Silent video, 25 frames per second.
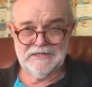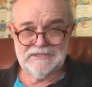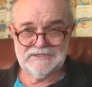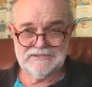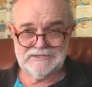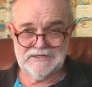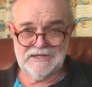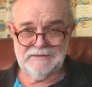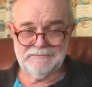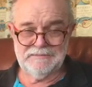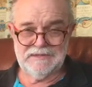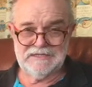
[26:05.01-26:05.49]

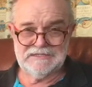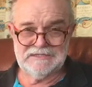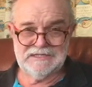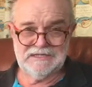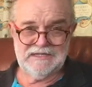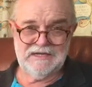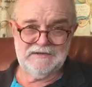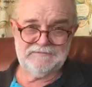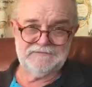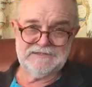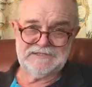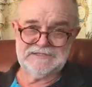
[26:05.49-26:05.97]
So that means
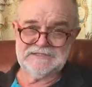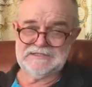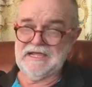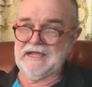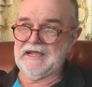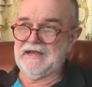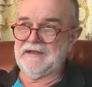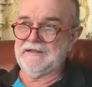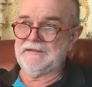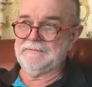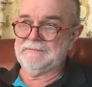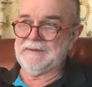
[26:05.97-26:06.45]
he'd have to
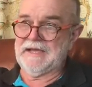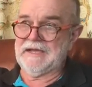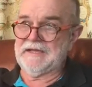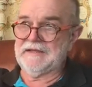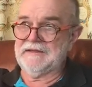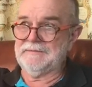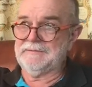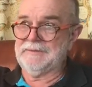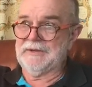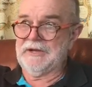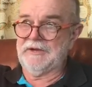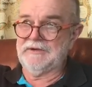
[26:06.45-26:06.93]
stand at the back
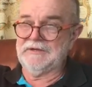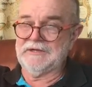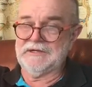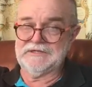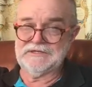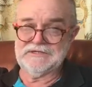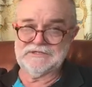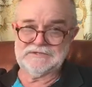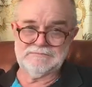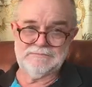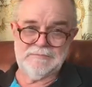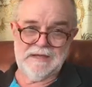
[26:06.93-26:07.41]
of the boat
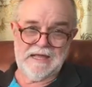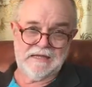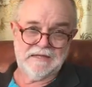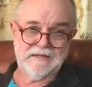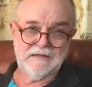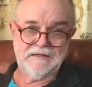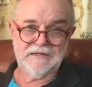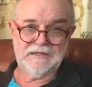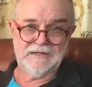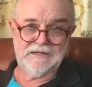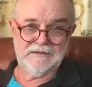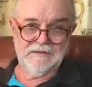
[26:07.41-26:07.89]
and just
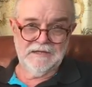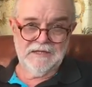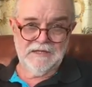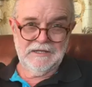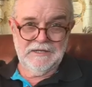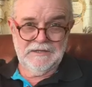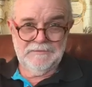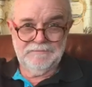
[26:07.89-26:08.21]
manually